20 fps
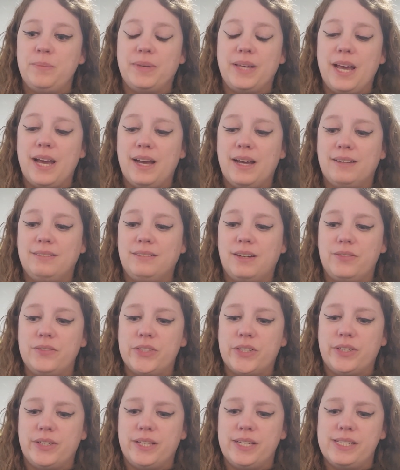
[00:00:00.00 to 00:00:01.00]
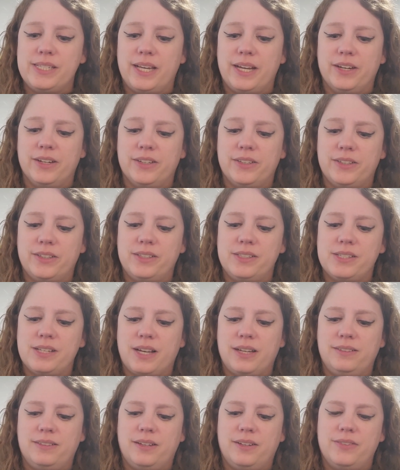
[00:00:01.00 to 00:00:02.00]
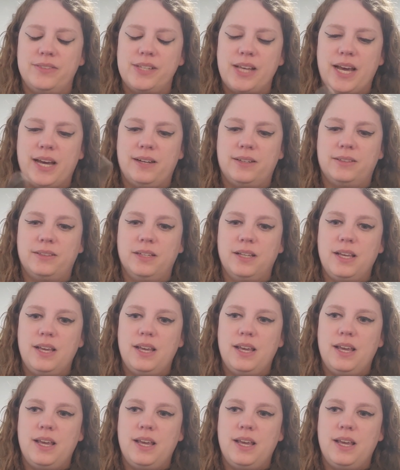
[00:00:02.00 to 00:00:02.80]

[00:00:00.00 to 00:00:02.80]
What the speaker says: But yeah, I loved all of these characters. I loved how